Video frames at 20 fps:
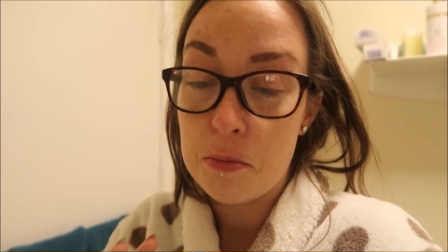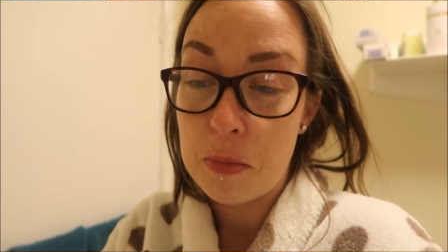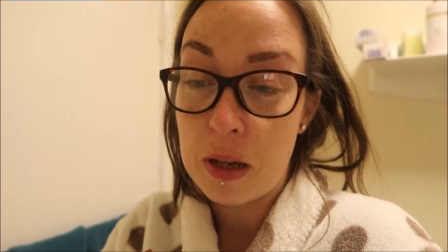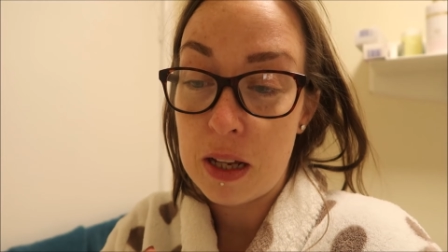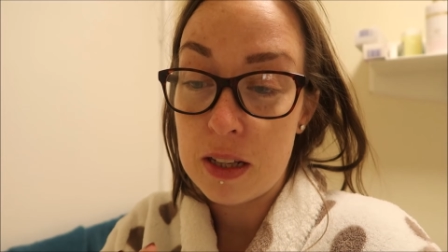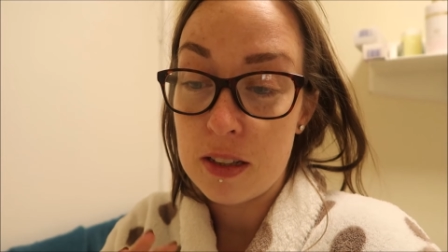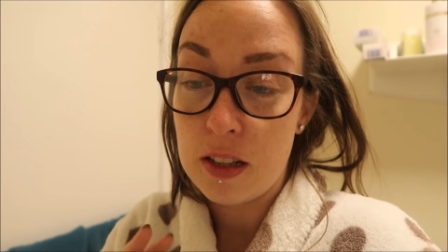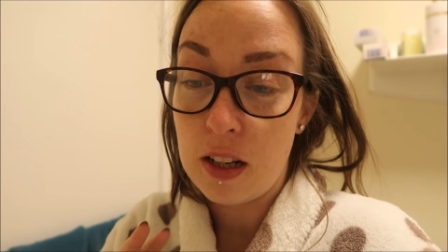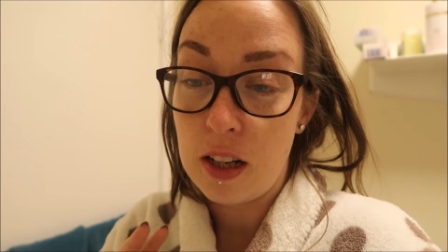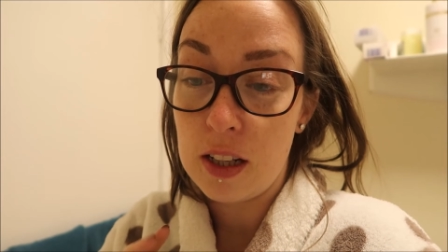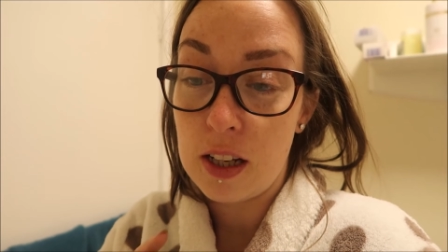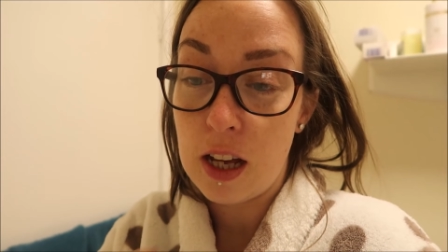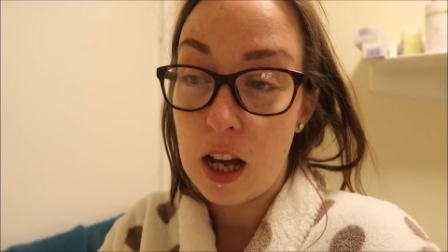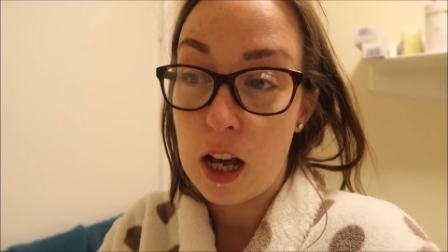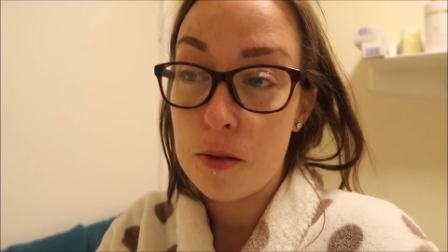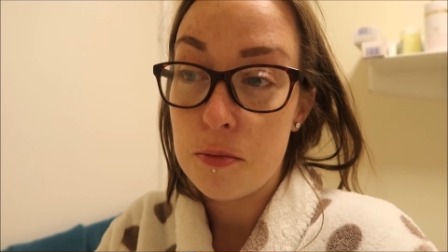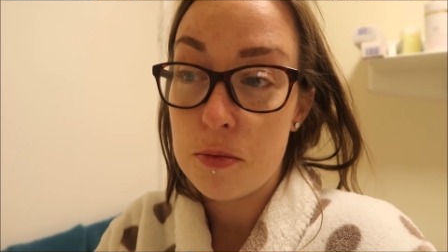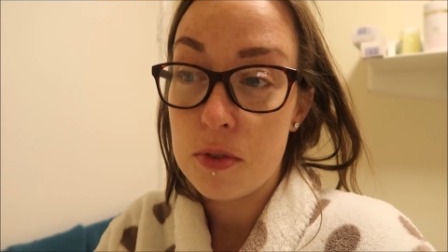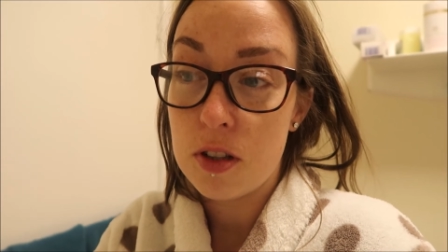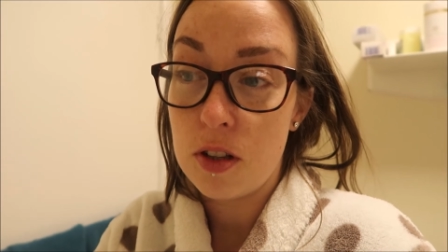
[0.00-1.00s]
Mez like
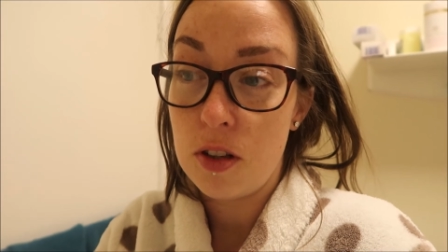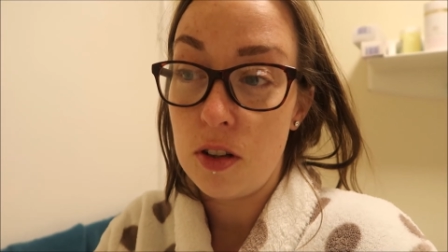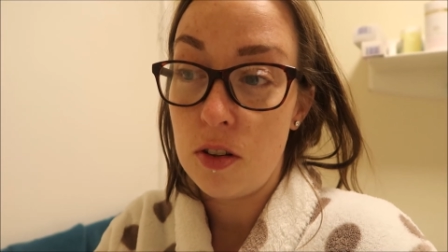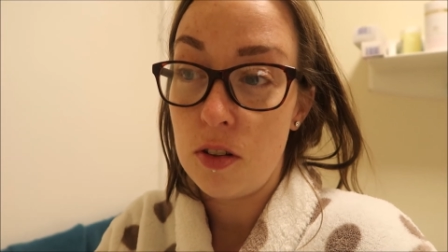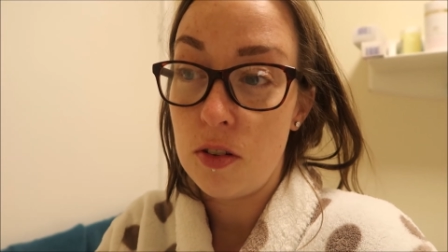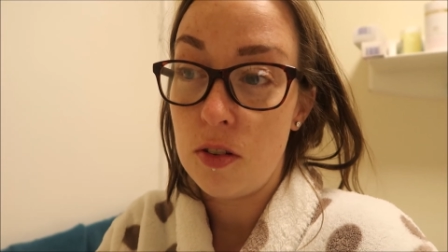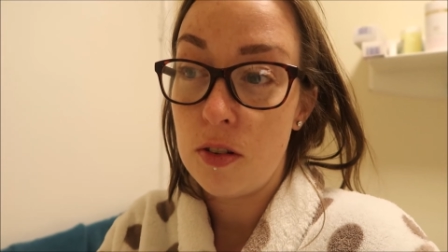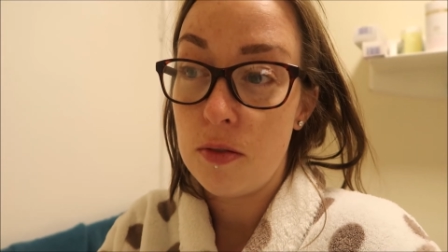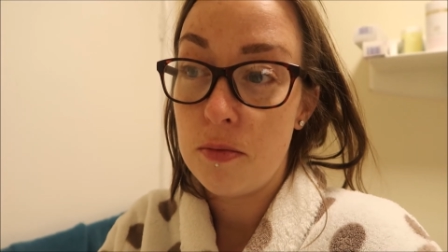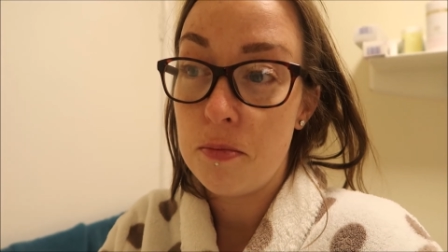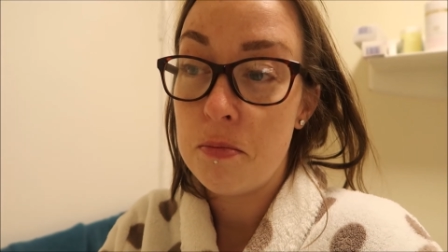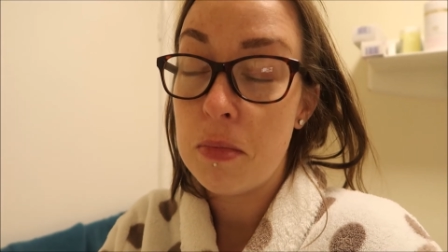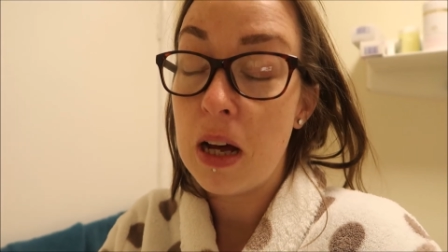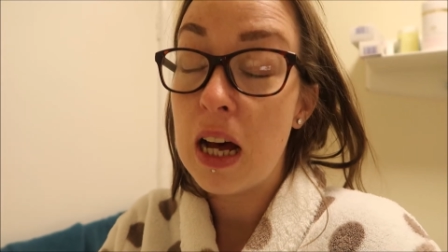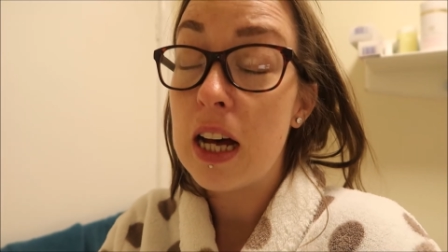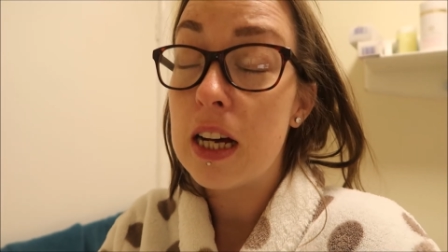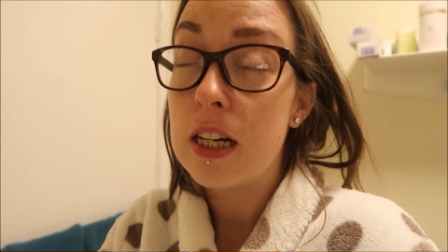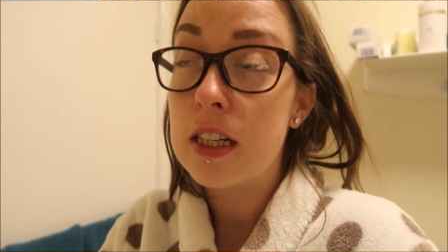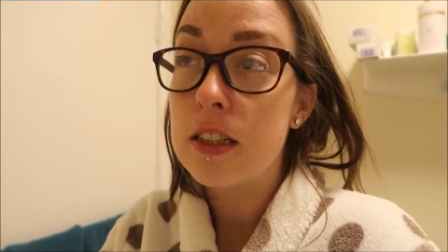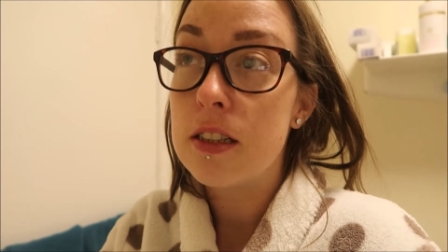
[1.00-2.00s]
absolute
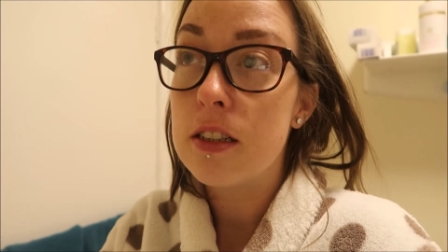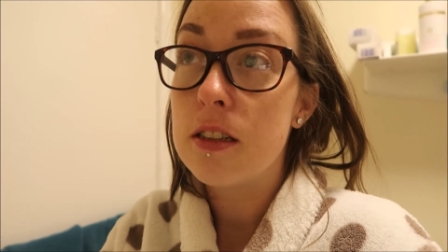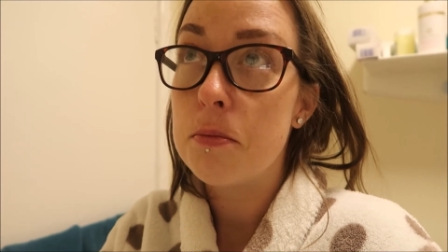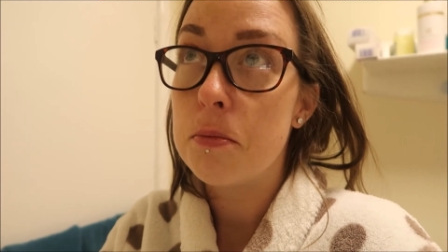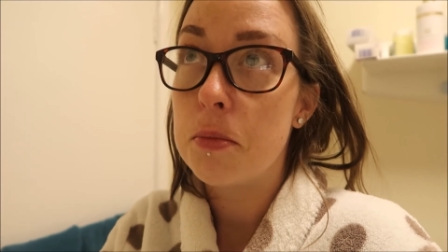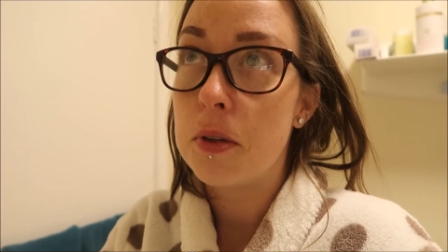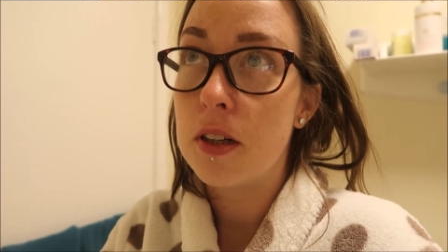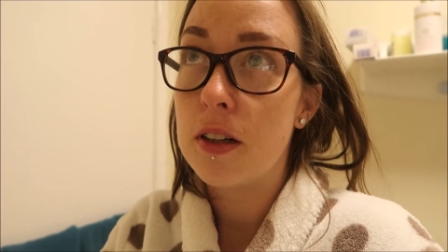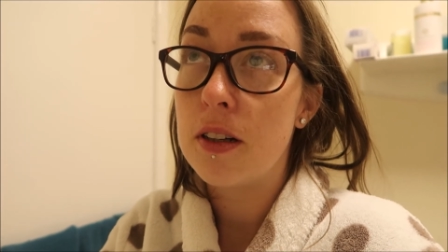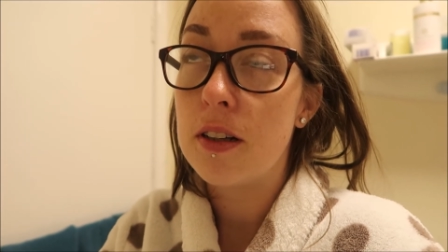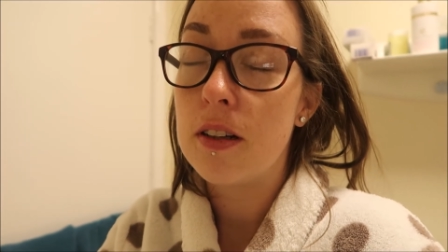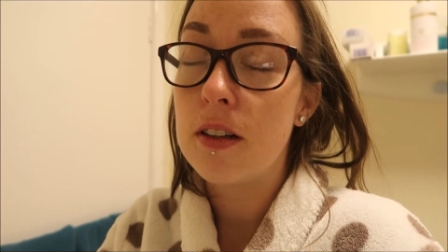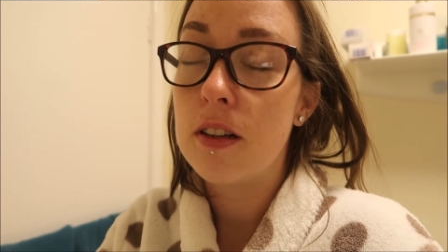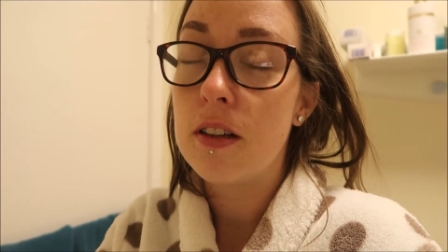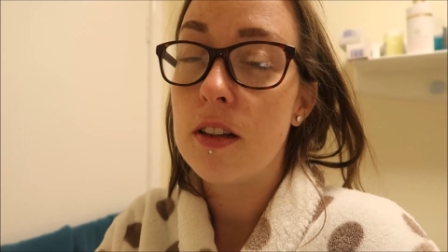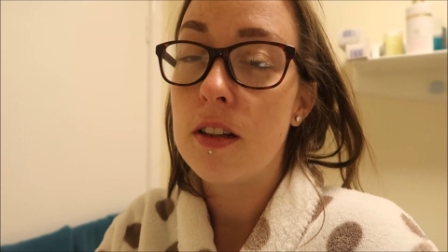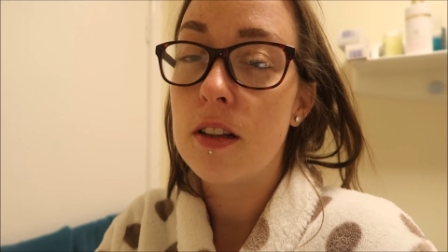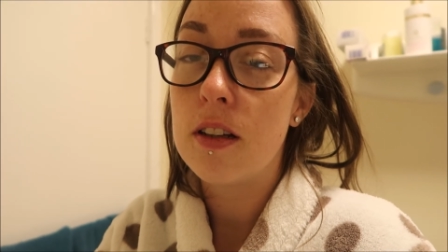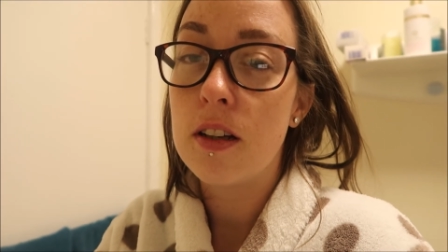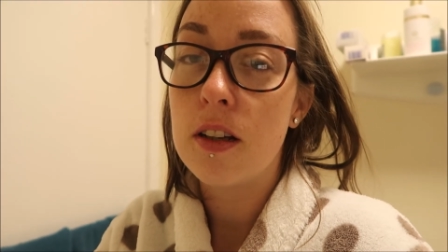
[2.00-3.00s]
mad, but
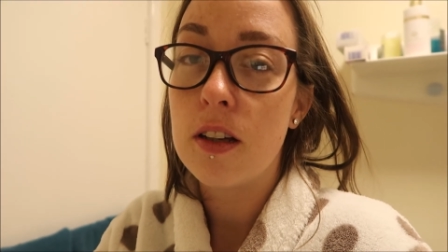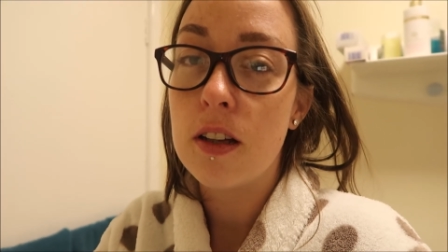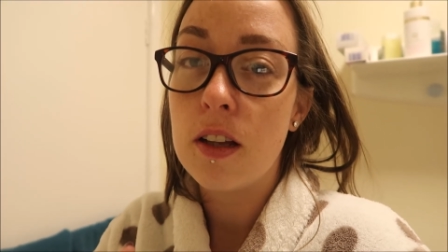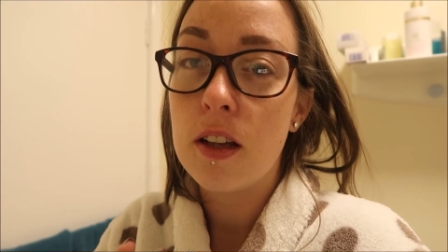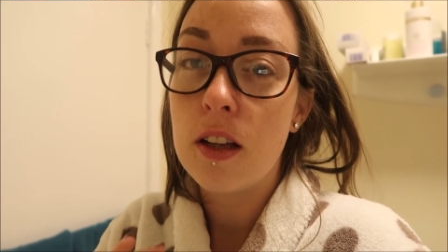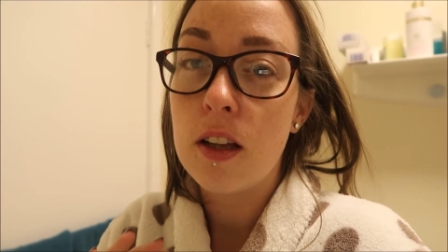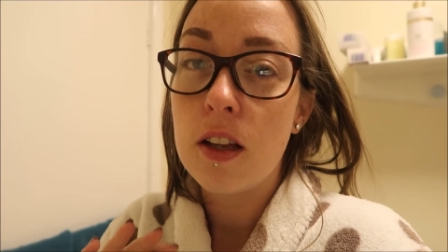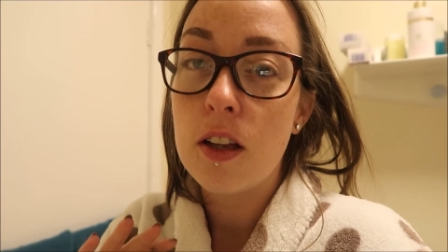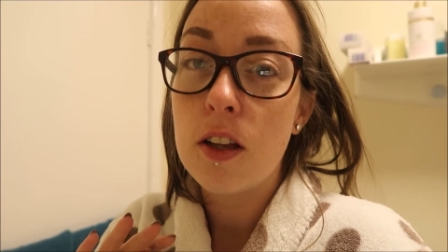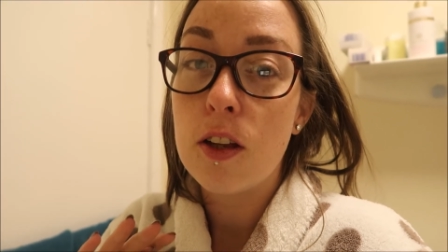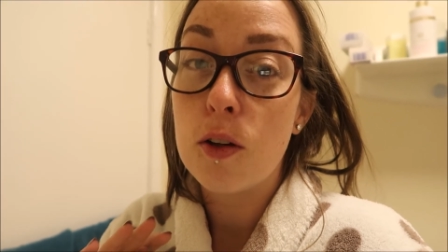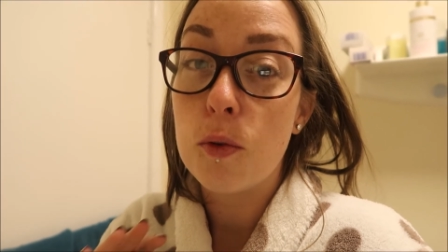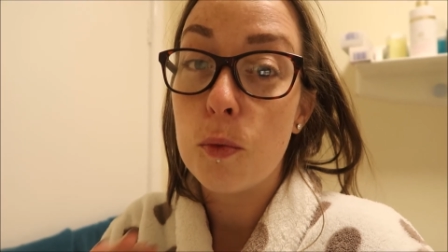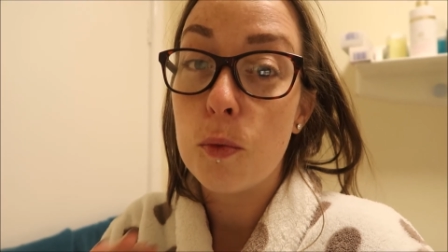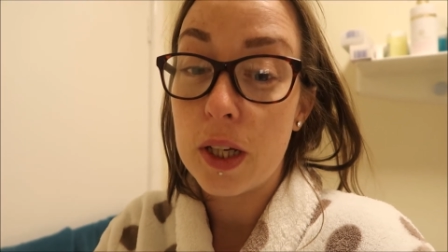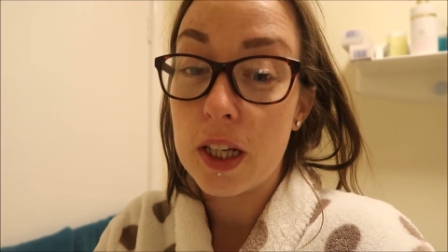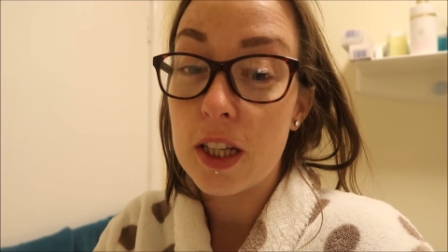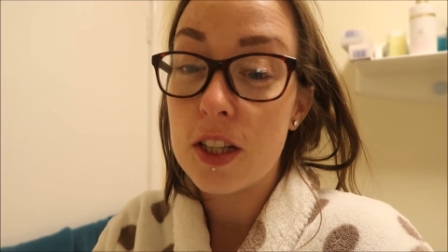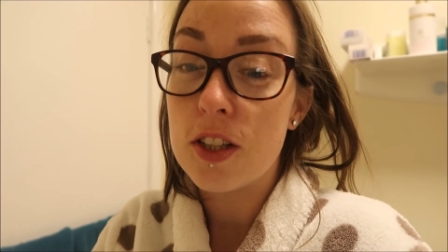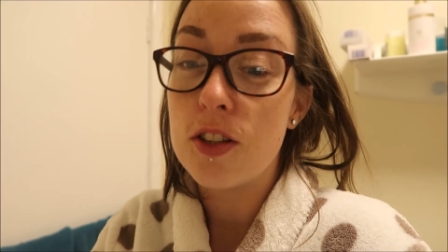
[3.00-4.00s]

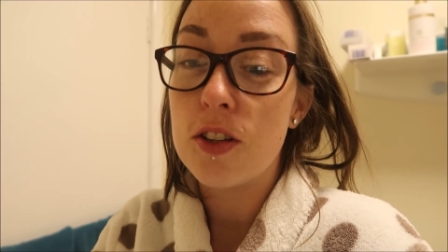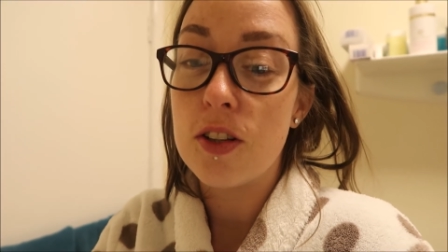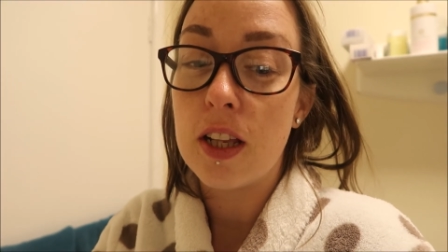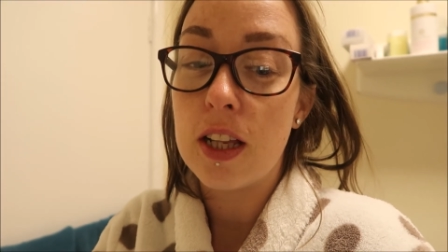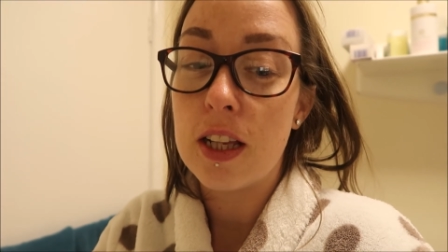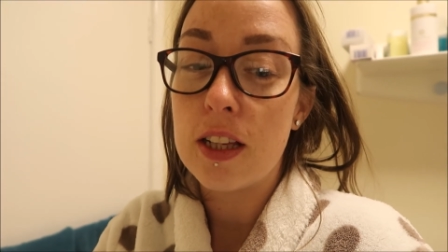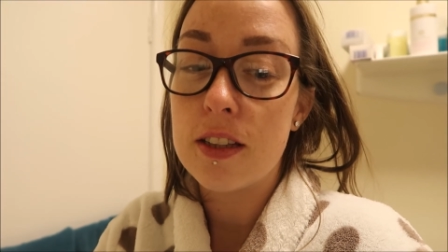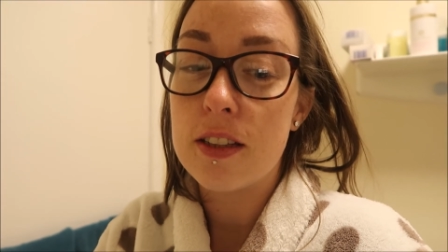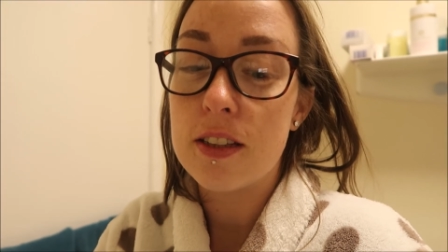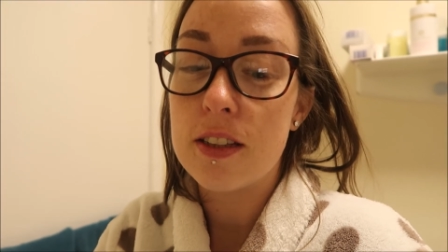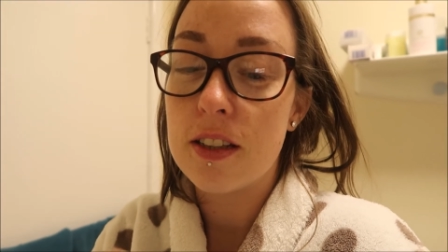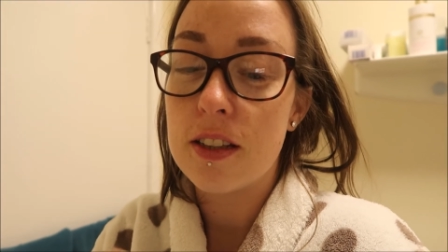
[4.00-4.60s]
we can do this.